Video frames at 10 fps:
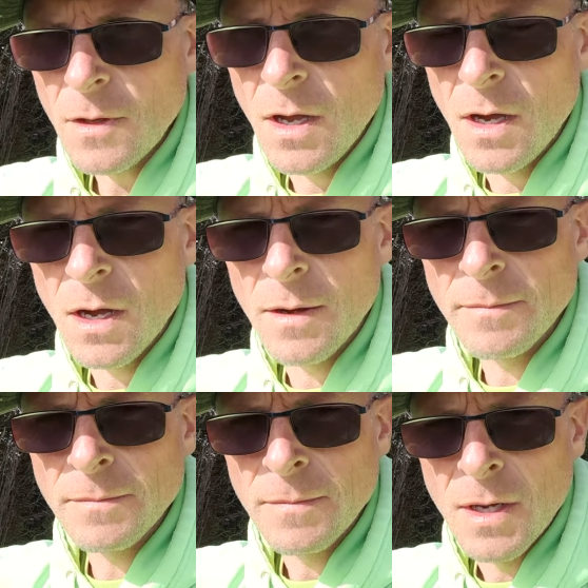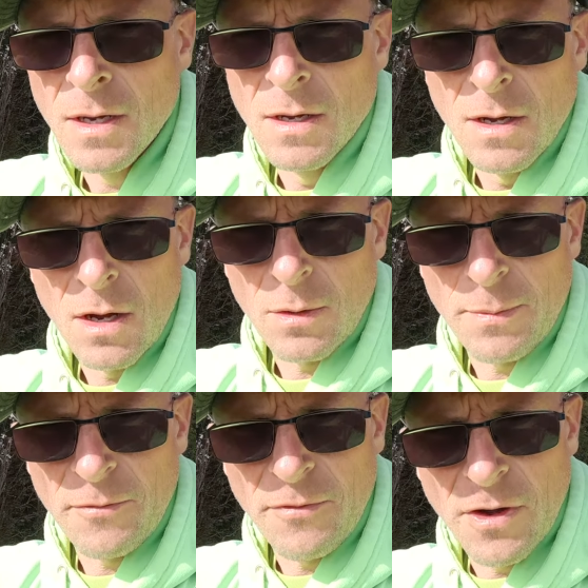I
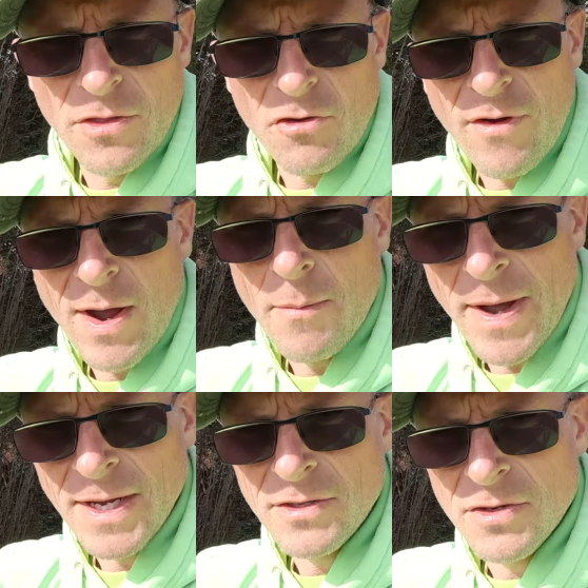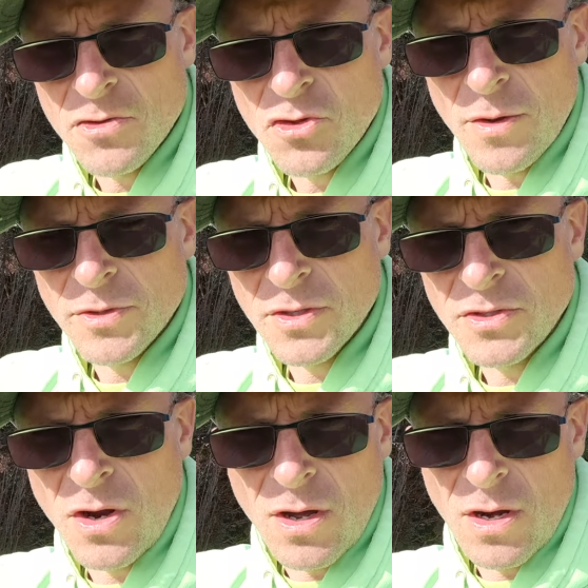prefer the ground maintenance job, so it's
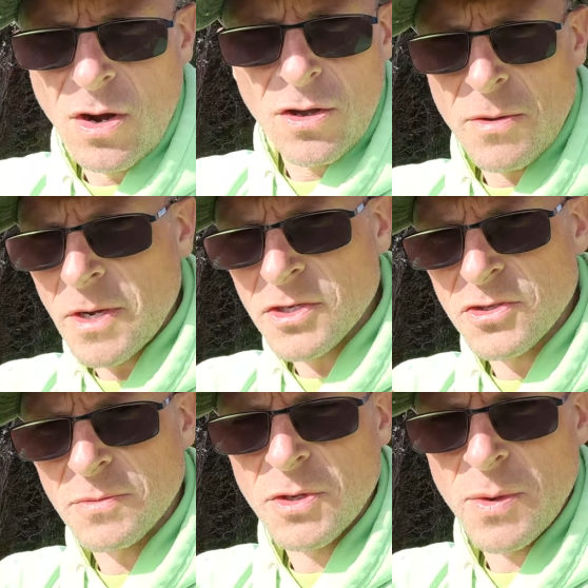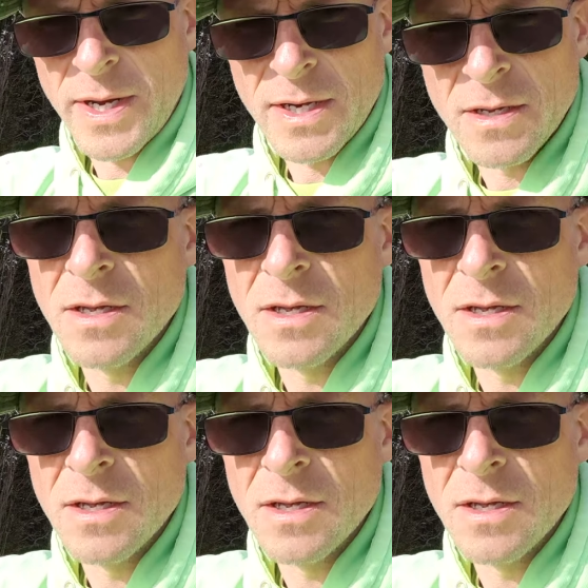not like I'm going to stop doing